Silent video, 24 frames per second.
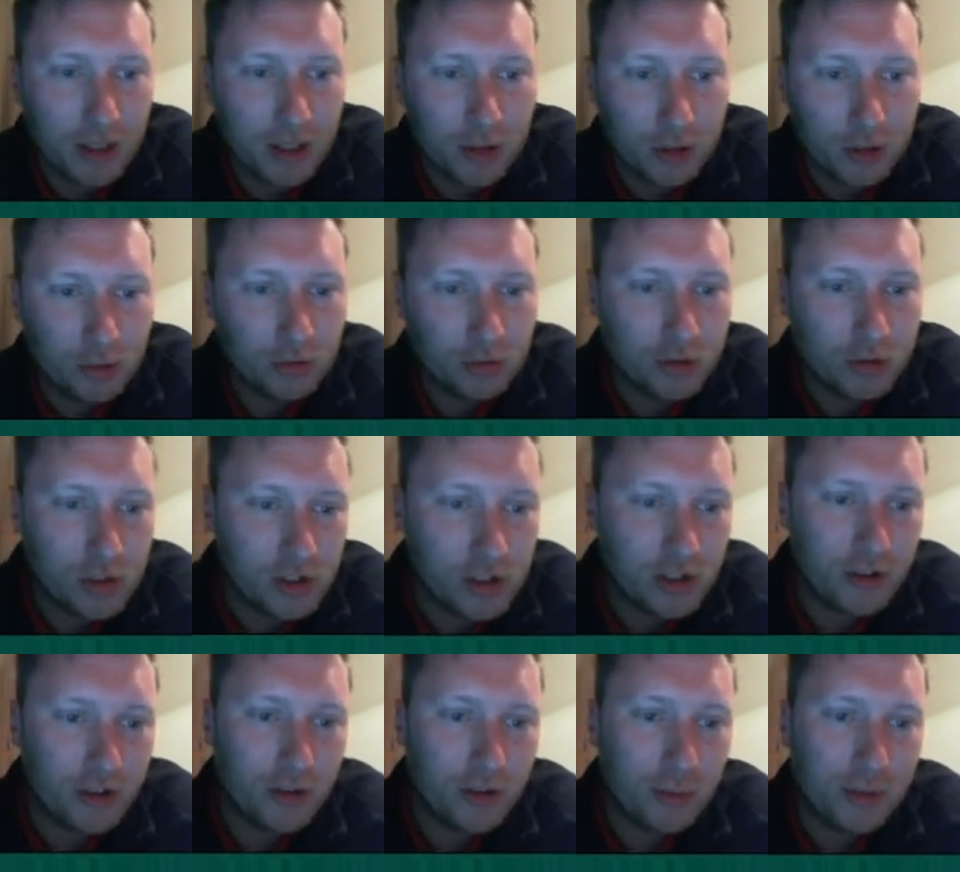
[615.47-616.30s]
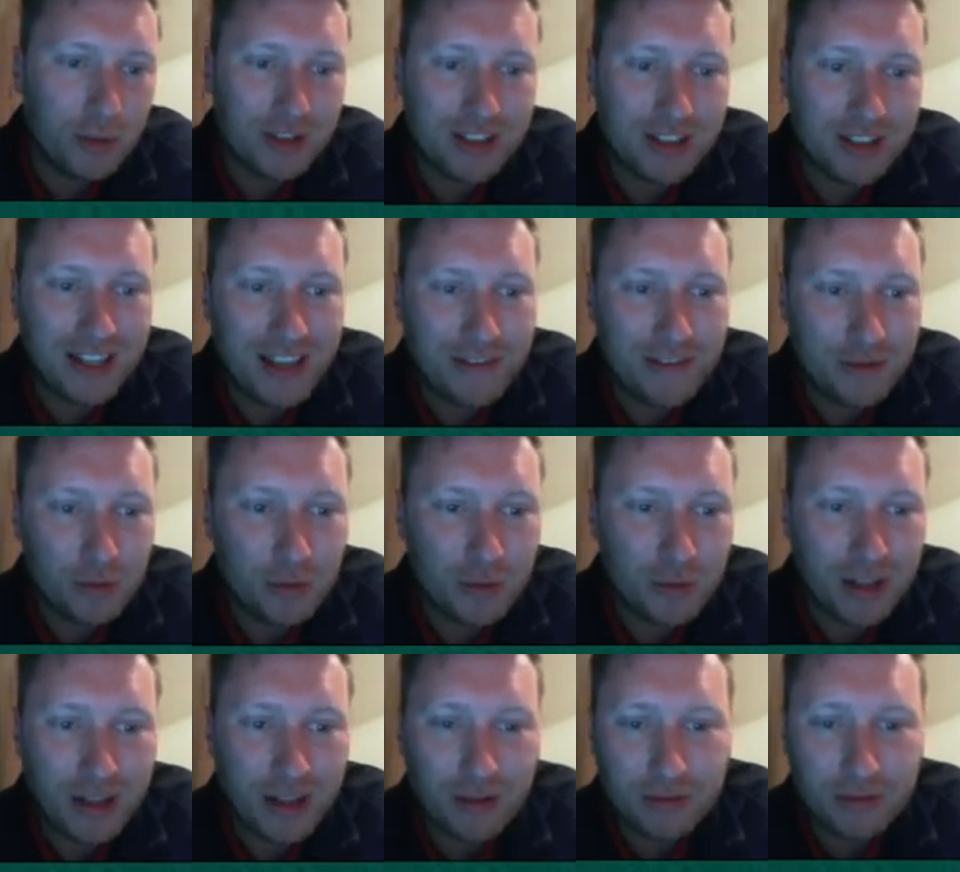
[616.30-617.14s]
Newton Durham has left
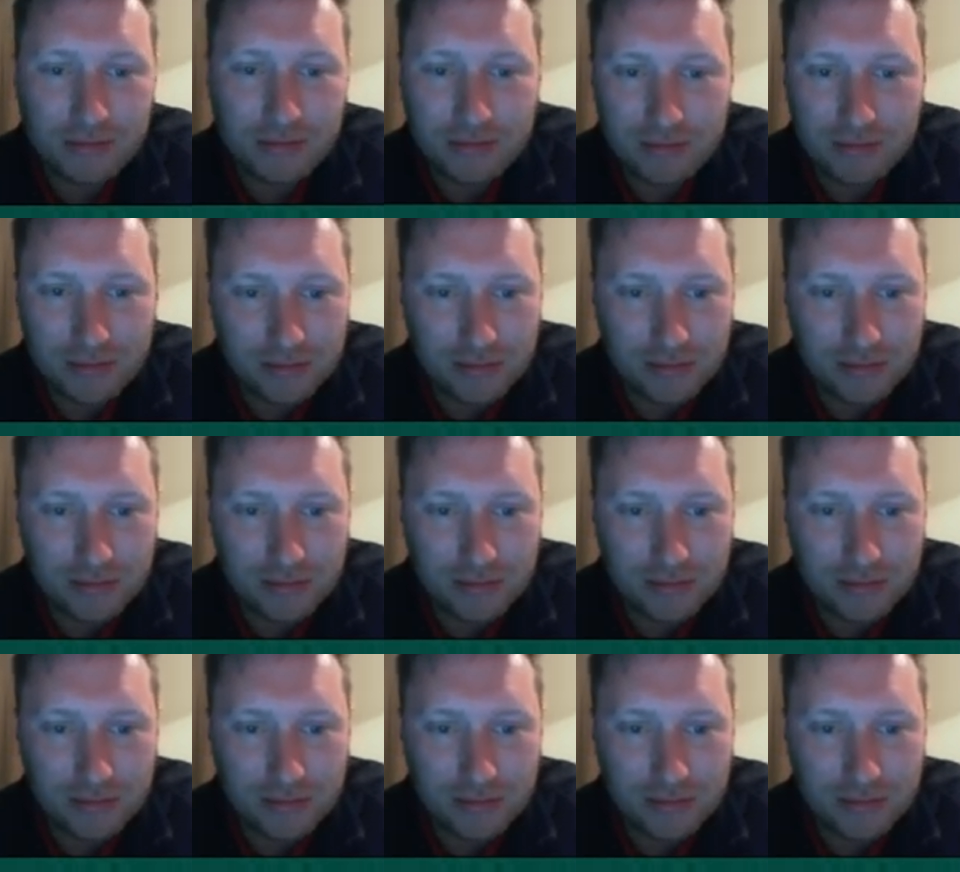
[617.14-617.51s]
without